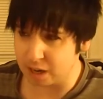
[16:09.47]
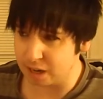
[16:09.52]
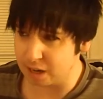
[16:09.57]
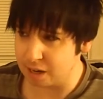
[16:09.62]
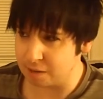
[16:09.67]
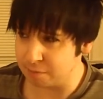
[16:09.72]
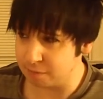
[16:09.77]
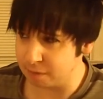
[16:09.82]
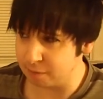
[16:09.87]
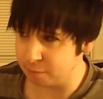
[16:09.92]

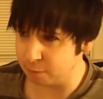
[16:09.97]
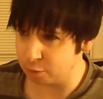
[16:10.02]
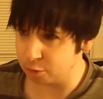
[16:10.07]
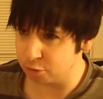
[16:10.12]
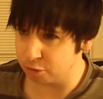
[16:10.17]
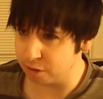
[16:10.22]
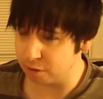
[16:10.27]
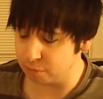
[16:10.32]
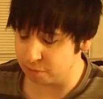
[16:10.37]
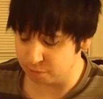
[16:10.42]
high, I think, for
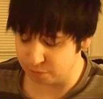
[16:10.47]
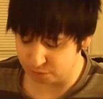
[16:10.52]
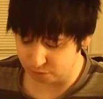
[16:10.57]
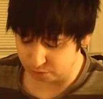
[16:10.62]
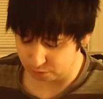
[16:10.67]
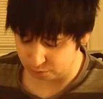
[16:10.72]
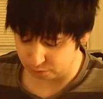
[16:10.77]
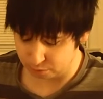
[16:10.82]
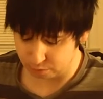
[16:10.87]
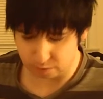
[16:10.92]
straight women,
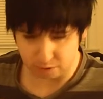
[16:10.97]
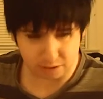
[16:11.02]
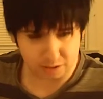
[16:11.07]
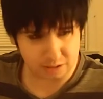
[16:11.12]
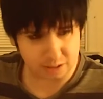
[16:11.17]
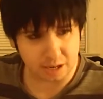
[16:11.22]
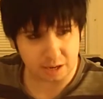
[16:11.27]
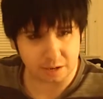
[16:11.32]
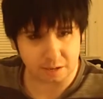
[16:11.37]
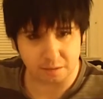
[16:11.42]
too, so
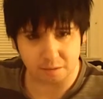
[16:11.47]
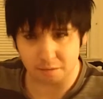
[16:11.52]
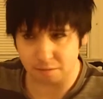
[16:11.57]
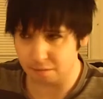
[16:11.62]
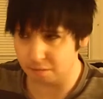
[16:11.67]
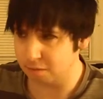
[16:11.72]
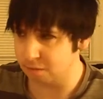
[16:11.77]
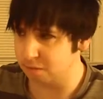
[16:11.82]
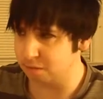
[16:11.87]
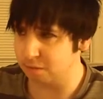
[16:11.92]
that's kind of,
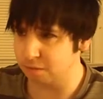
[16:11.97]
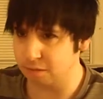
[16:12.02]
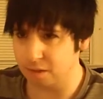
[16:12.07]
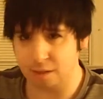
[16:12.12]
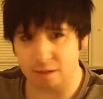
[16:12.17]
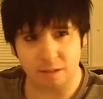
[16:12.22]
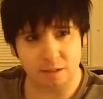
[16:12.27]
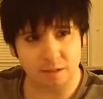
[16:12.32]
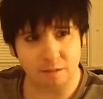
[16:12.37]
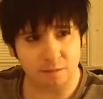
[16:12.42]

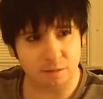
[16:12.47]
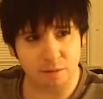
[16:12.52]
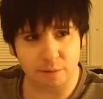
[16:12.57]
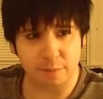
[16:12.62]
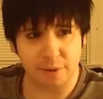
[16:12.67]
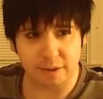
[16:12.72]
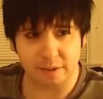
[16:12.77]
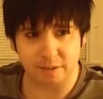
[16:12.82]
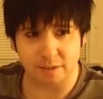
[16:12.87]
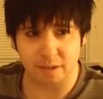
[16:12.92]
that doesn't really
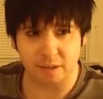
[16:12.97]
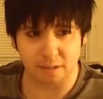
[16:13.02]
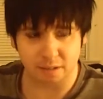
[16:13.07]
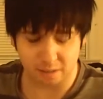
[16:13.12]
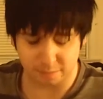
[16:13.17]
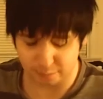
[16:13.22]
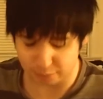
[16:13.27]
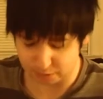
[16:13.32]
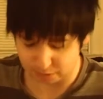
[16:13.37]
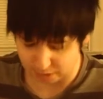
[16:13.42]
make
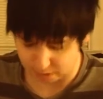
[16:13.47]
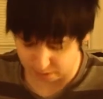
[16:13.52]
sense, but